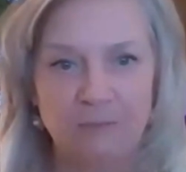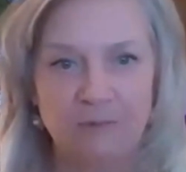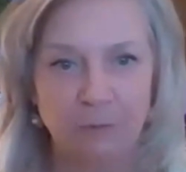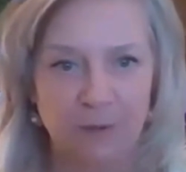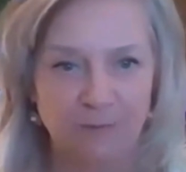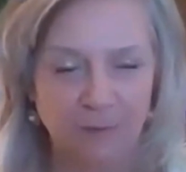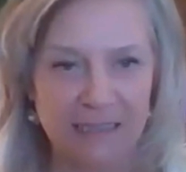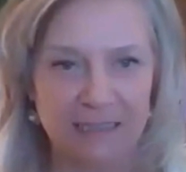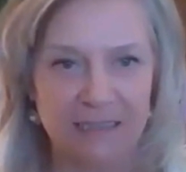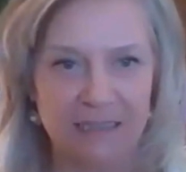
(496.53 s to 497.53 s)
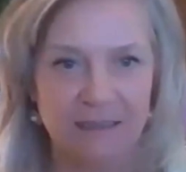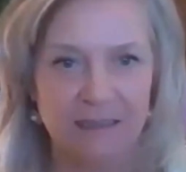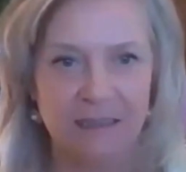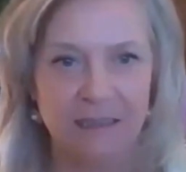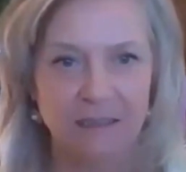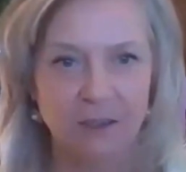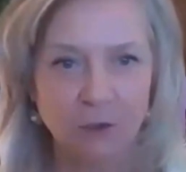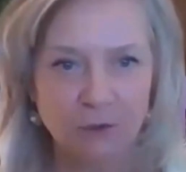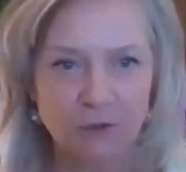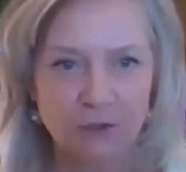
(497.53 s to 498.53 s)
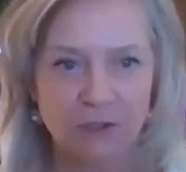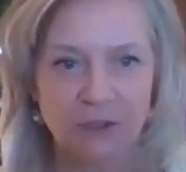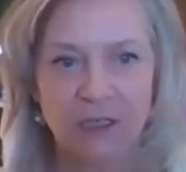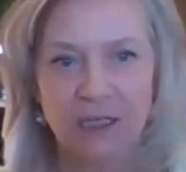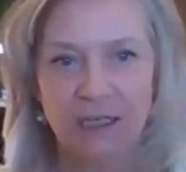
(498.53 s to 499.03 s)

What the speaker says: get reflected in the culture,